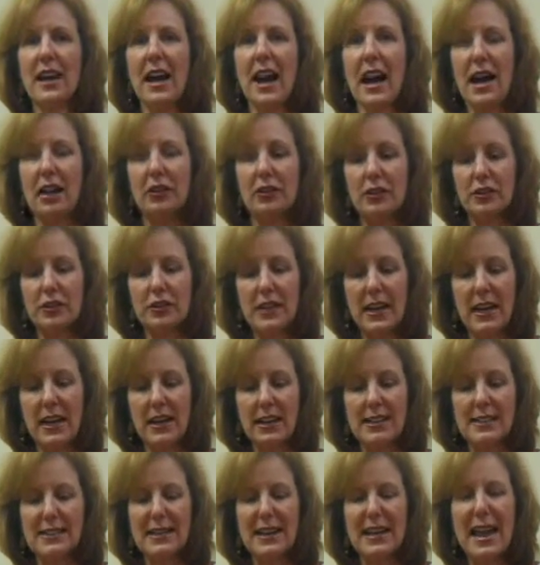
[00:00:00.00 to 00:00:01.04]
I looked at it,
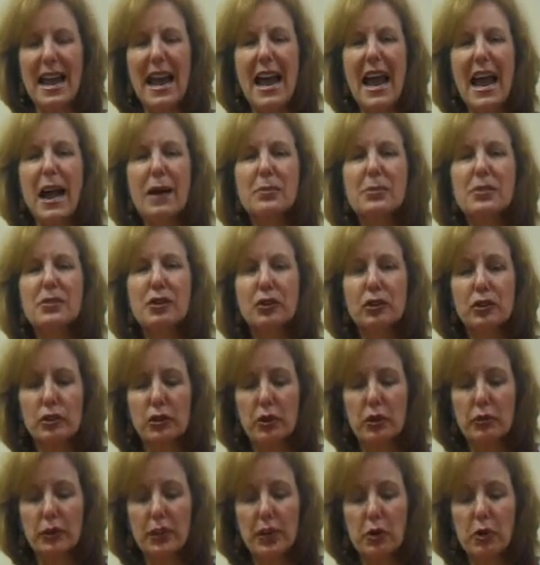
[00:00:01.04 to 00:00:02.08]
I said,
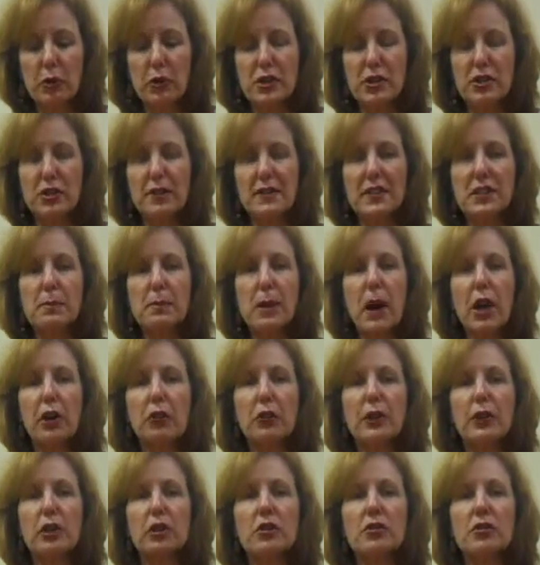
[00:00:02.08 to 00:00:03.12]
"Absolutely, Christian, this
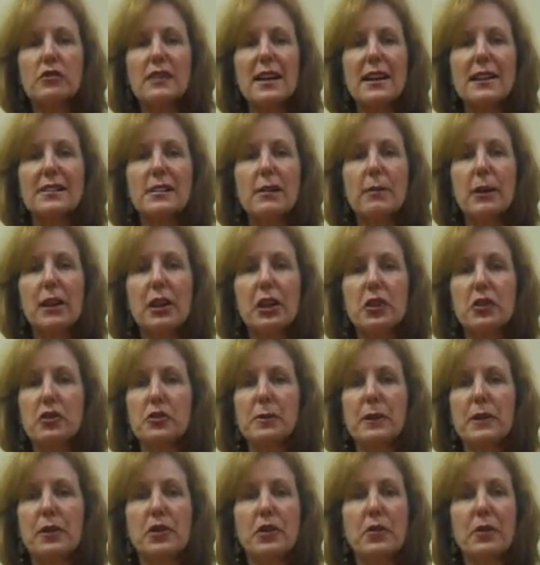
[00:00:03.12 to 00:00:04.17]
pottery looks like somebody who's
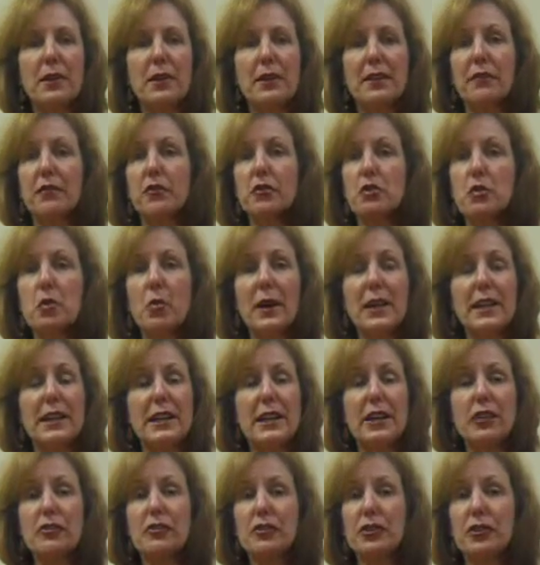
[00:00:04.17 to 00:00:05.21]
been doing it for 20
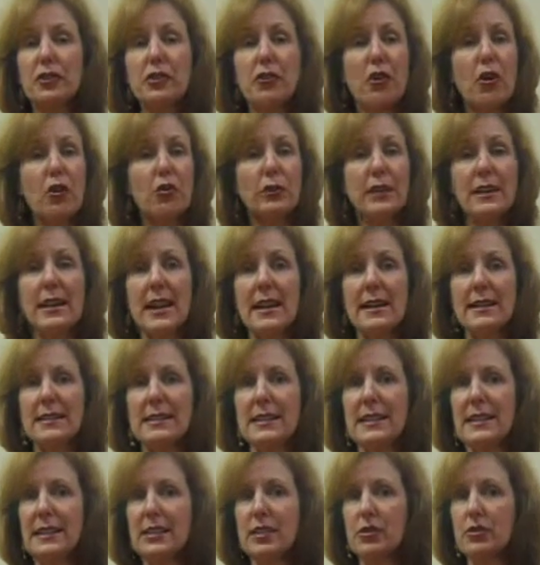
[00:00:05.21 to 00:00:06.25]
years and you're only
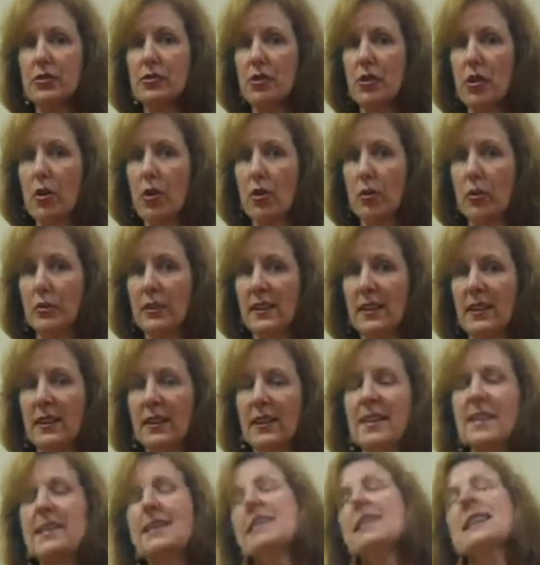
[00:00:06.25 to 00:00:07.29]
18 years old.
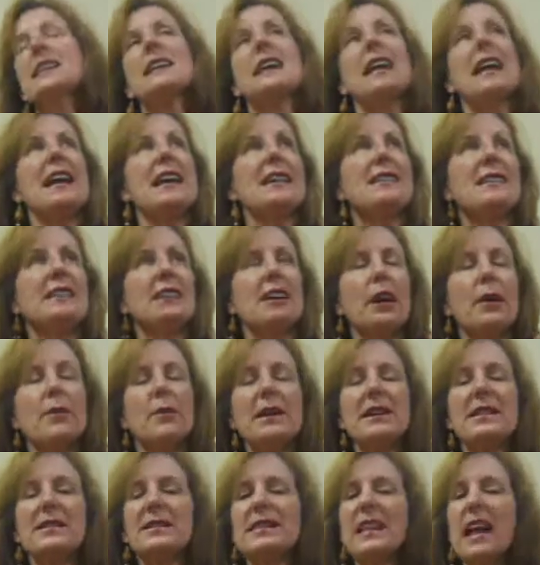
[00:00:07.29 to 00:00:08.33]
Ended up,
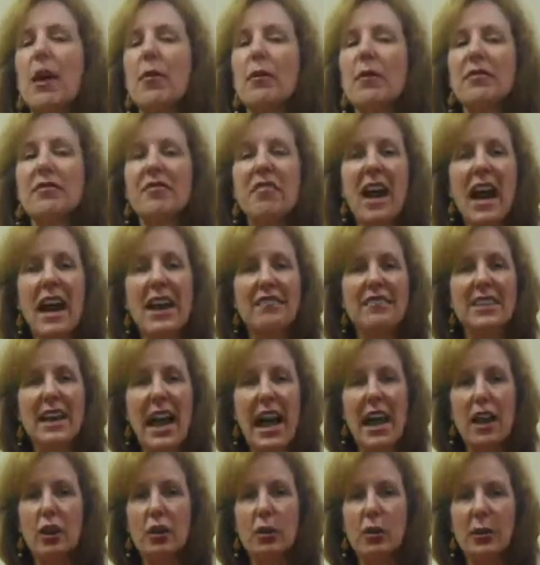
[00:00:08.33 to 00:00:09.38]
he's now in 5
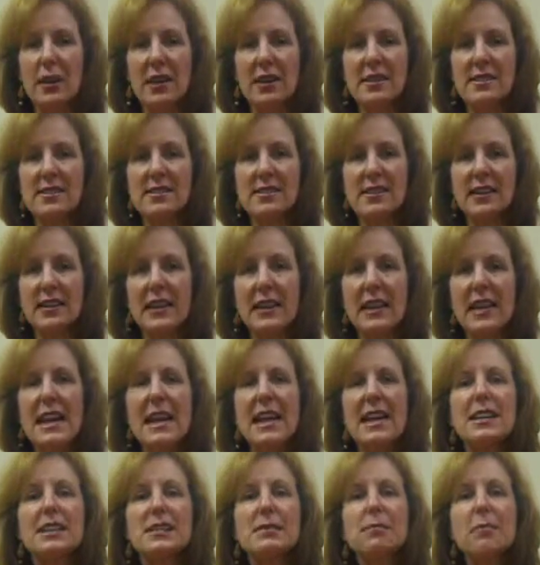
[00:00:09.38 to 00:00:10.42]
galleries.
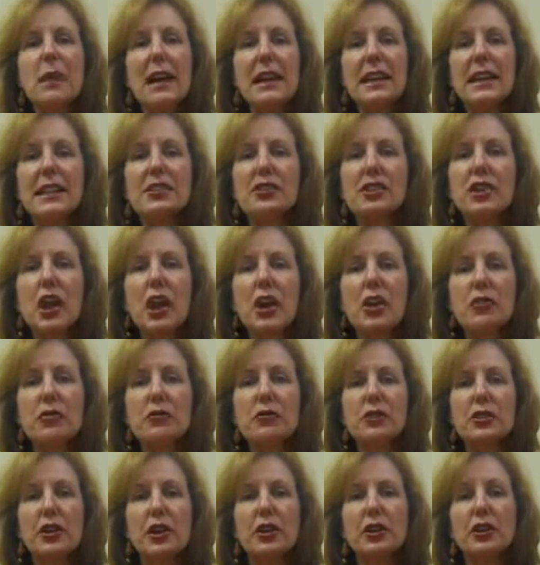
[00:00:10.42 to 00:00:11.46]
His monies go
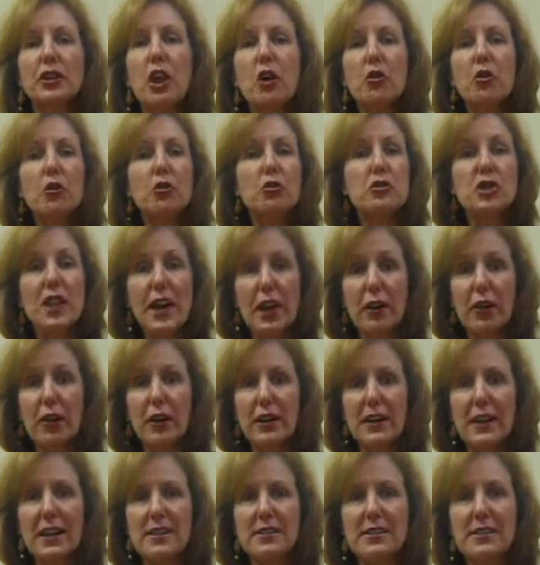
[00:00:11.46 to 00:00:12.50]
to local
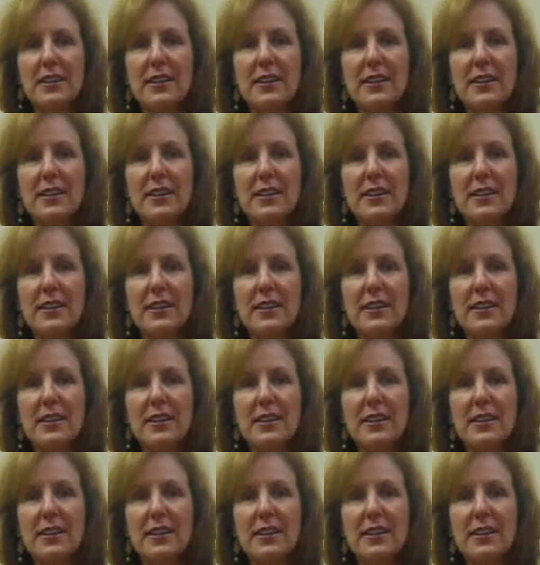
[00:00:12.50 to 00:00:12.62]
charities,